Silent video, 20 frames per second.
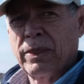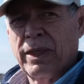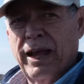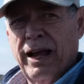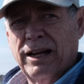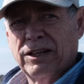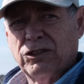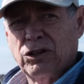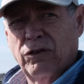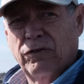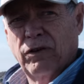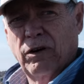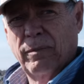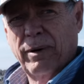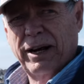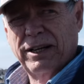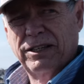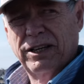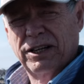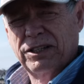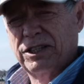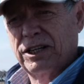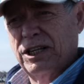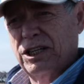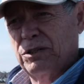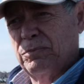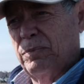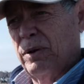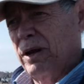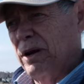And so far my testing
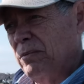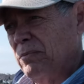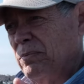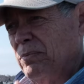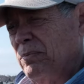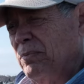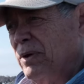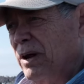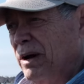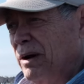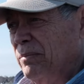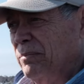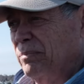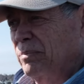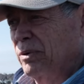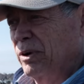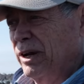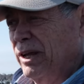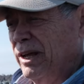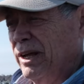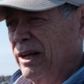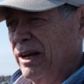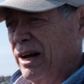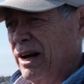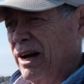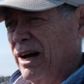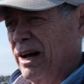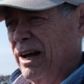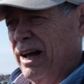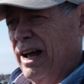has been pretty uh,
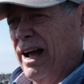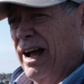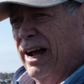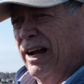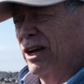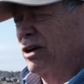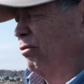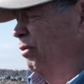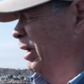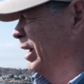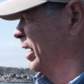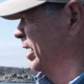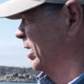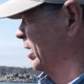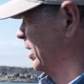accurate.